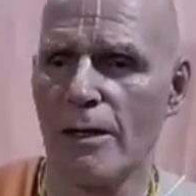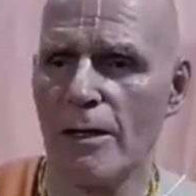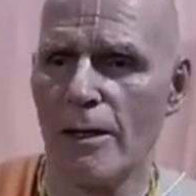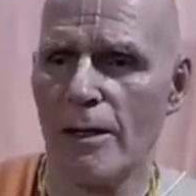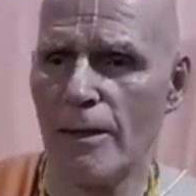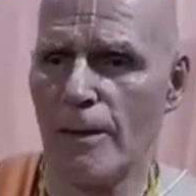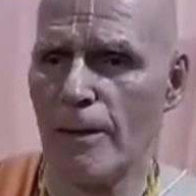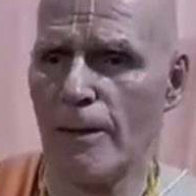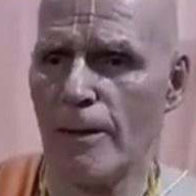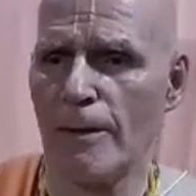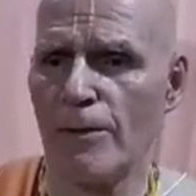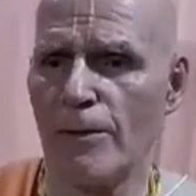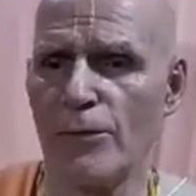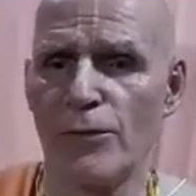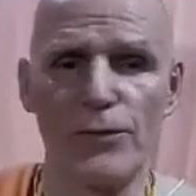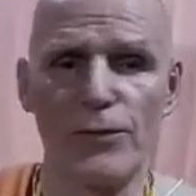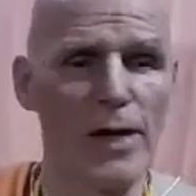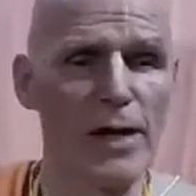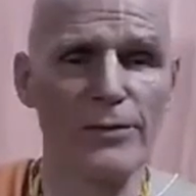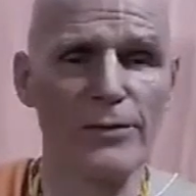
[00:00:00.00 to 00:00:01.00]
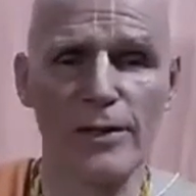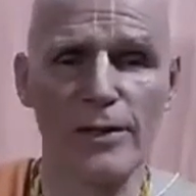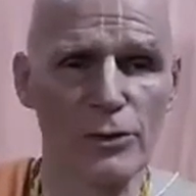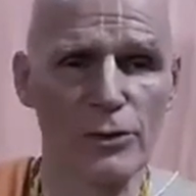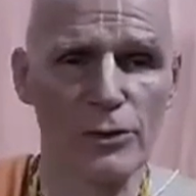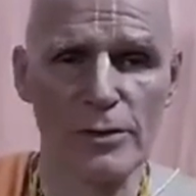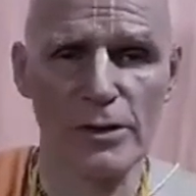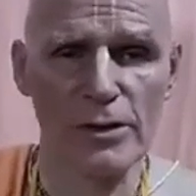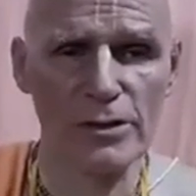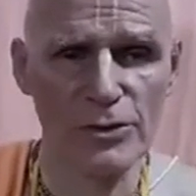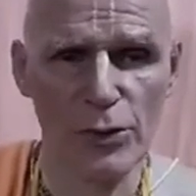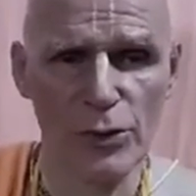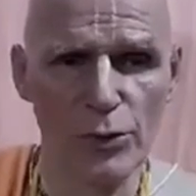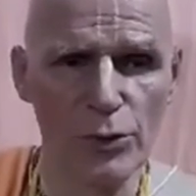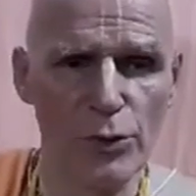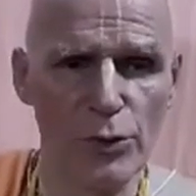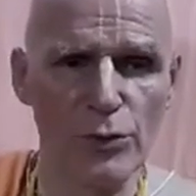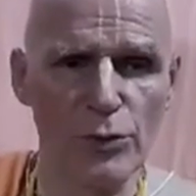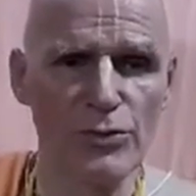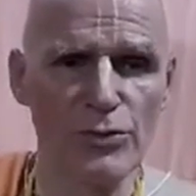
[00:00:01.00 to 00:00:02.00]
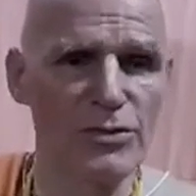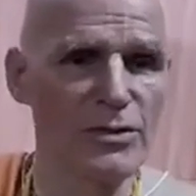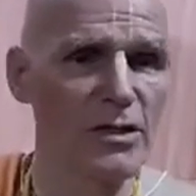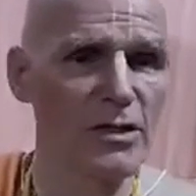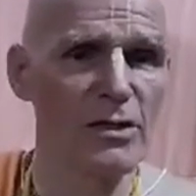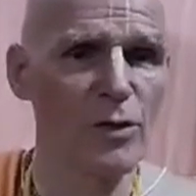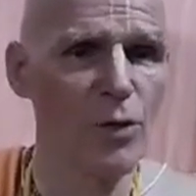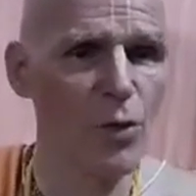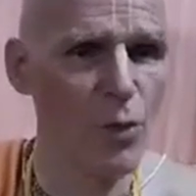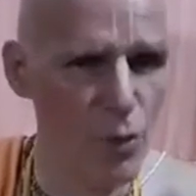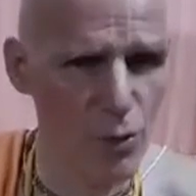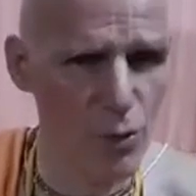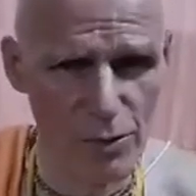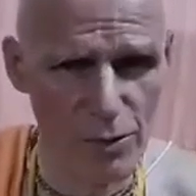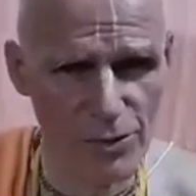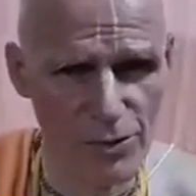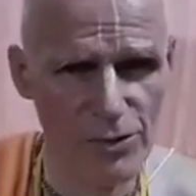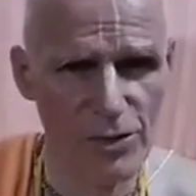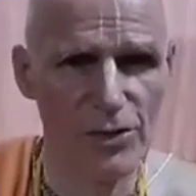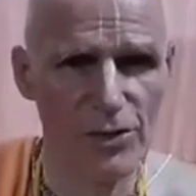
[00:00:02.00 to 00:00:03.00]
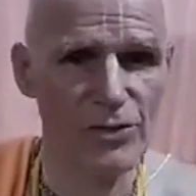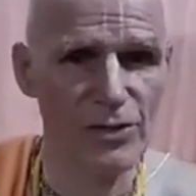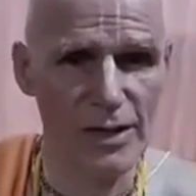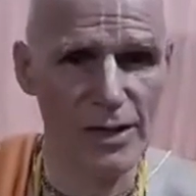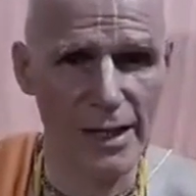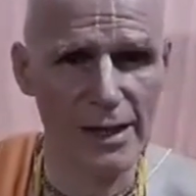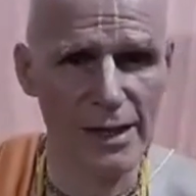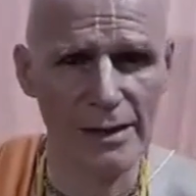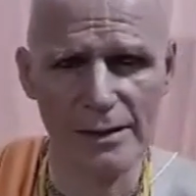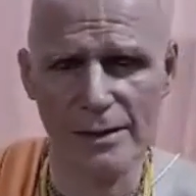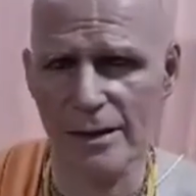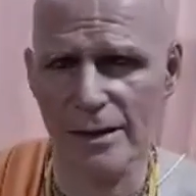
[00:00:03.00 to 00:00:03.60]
500 years ago still holds today.